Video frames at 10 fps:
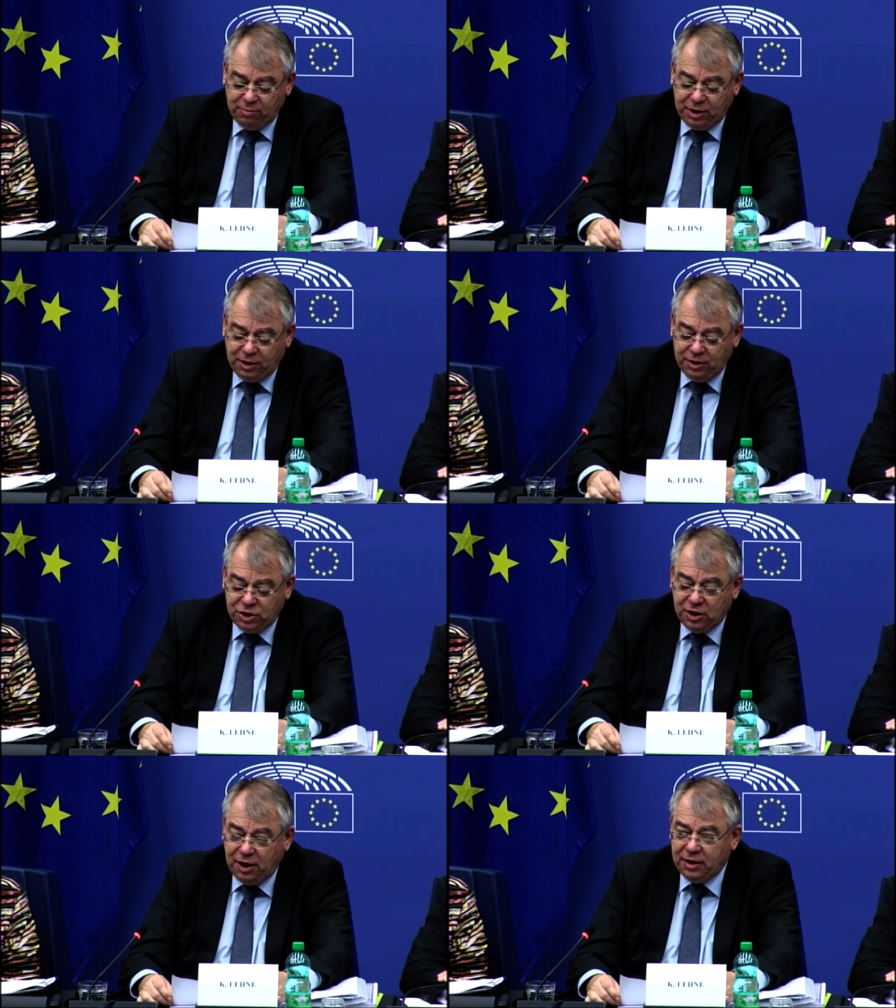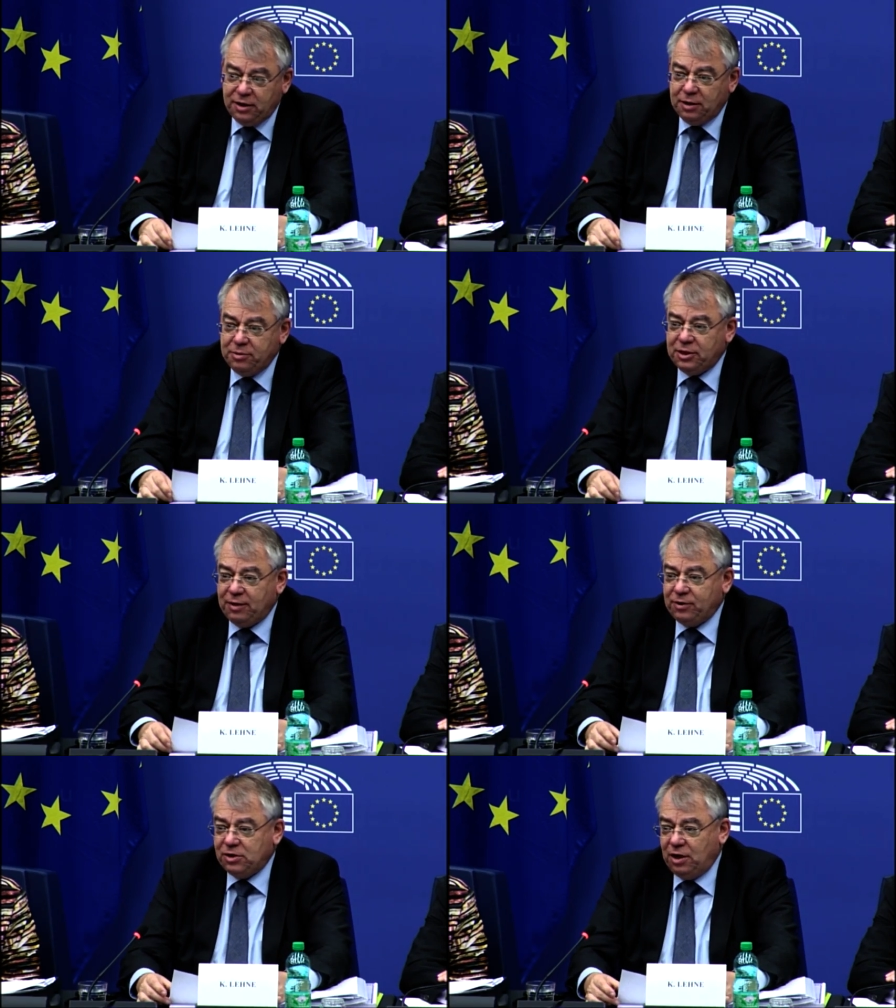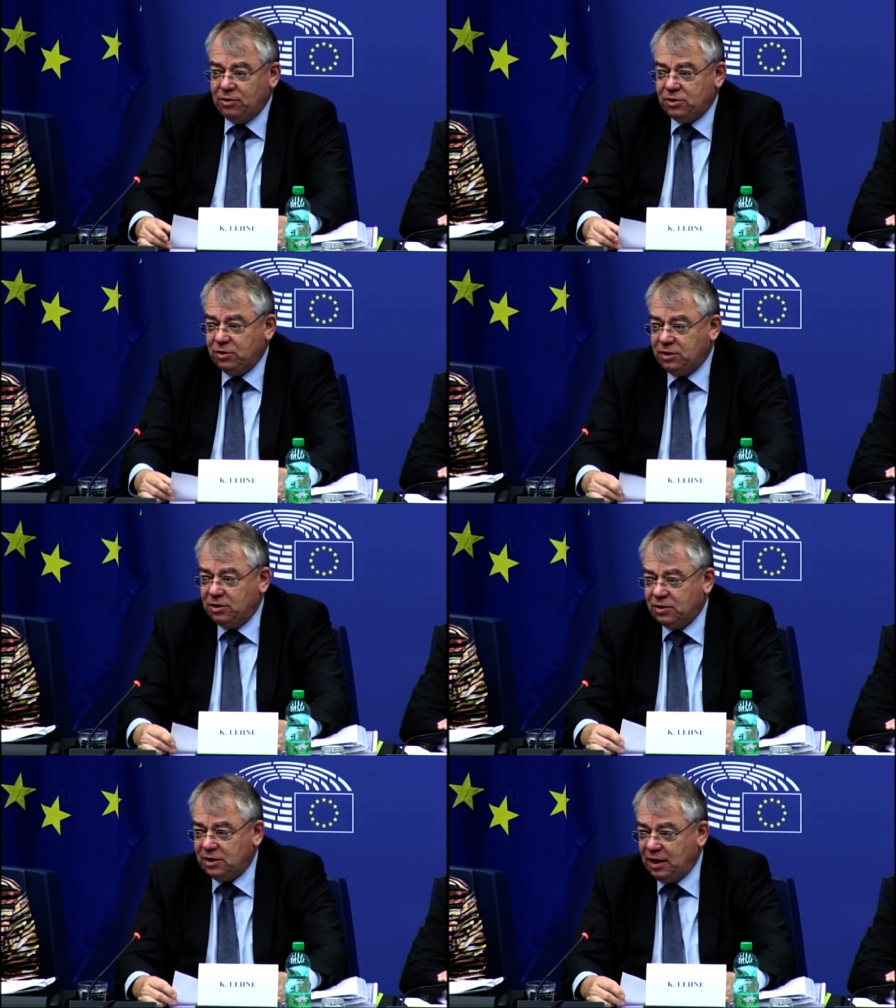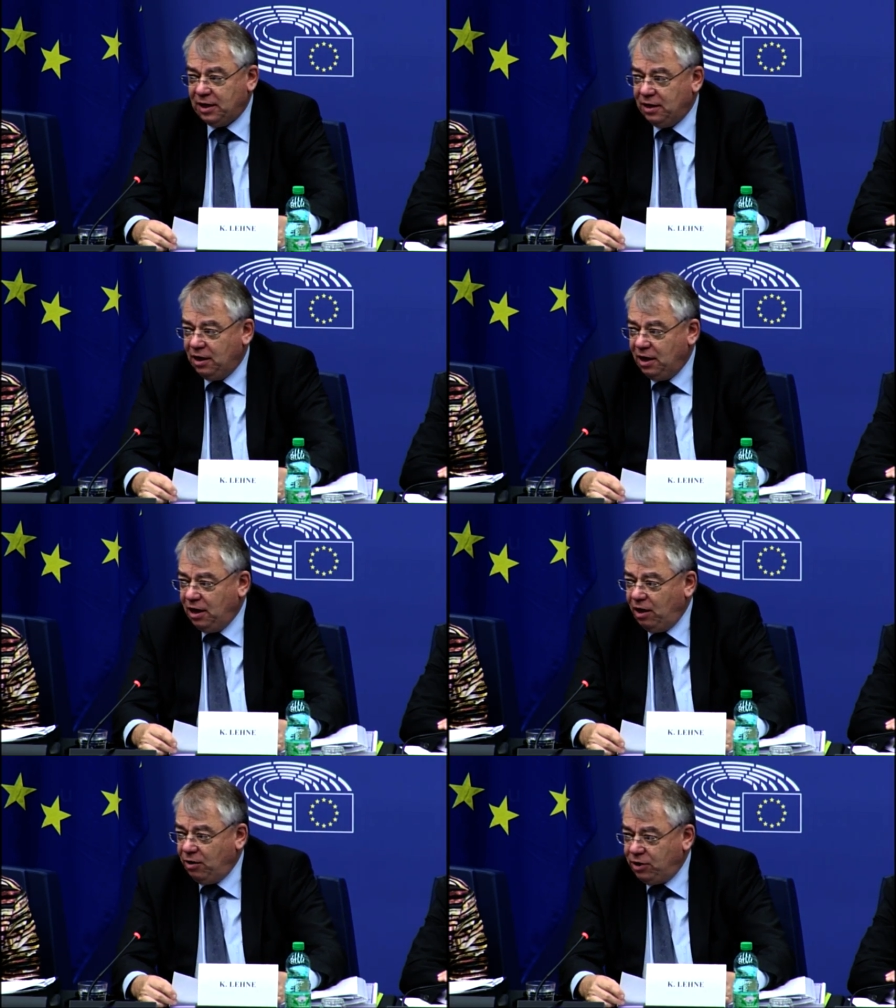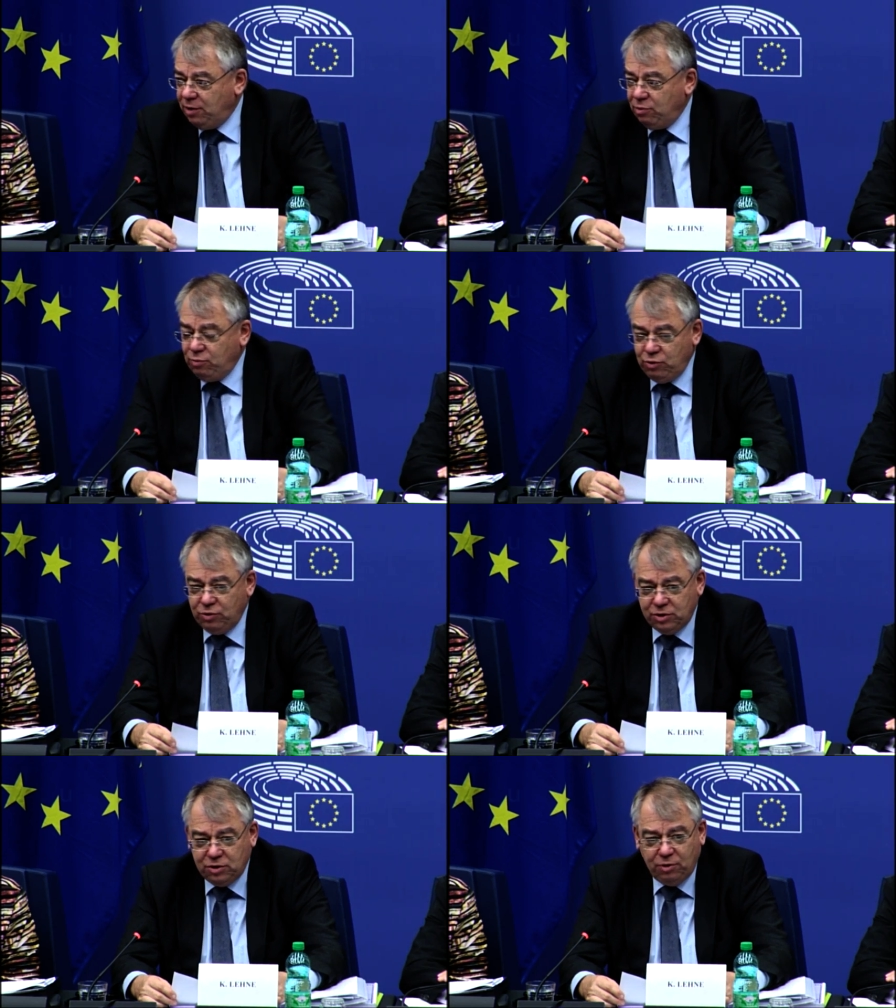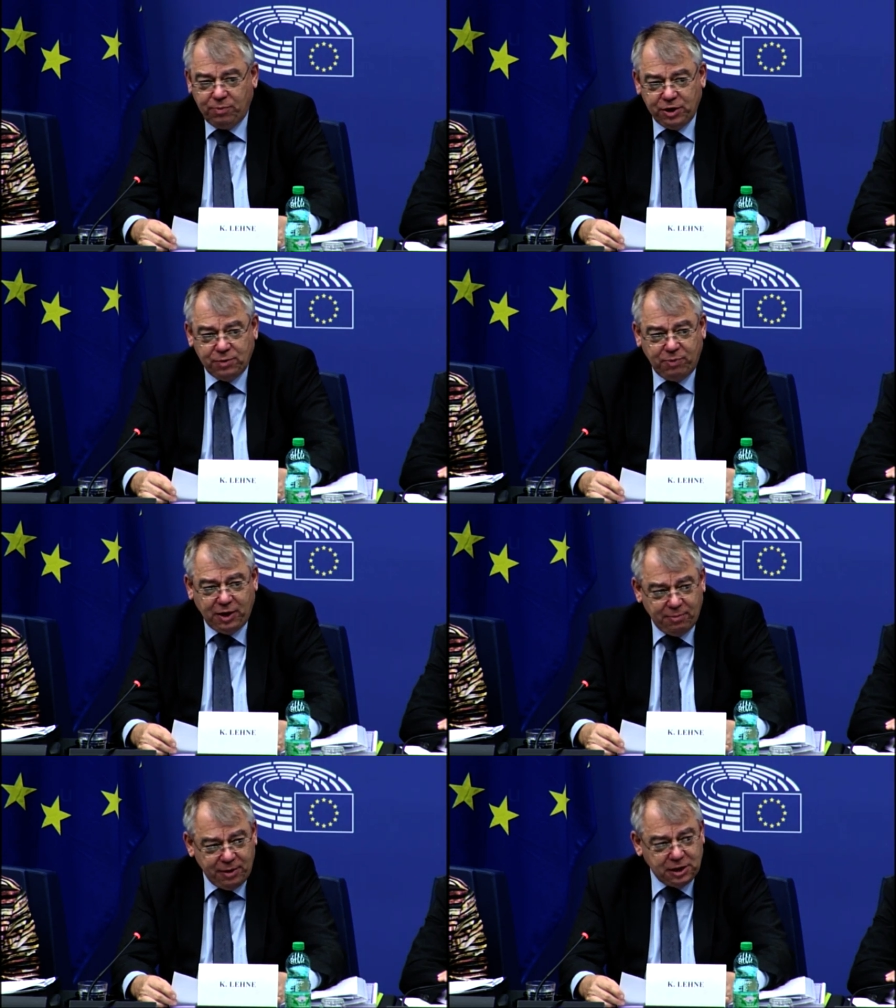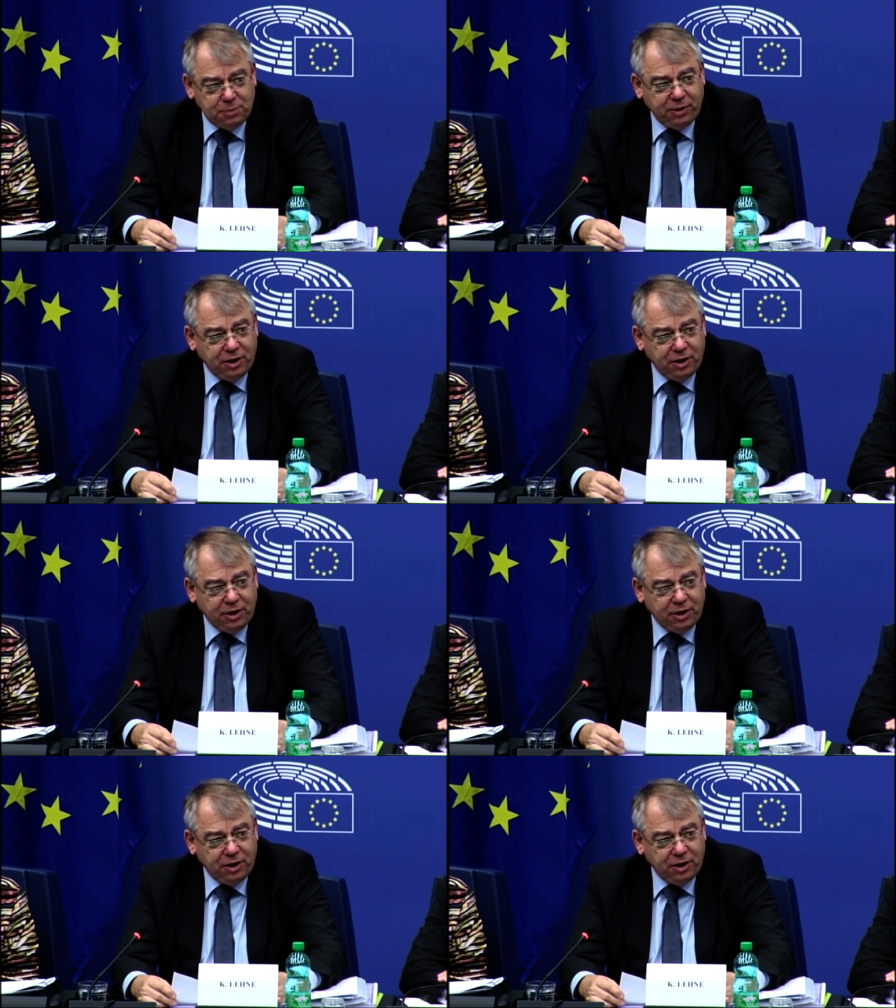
for that we must pay tribute to the ongoing efforts by the Commission and the Member States,